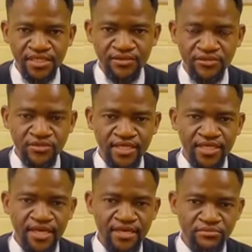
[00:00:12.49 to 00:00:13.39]
also the
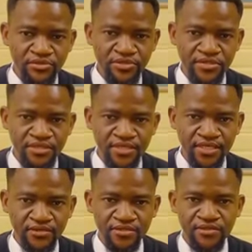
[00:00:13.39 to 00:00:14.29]
dry ports,
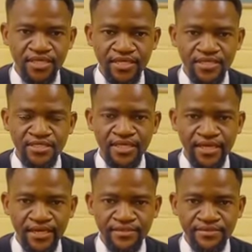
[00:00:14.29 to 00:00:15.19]
and also the scanner.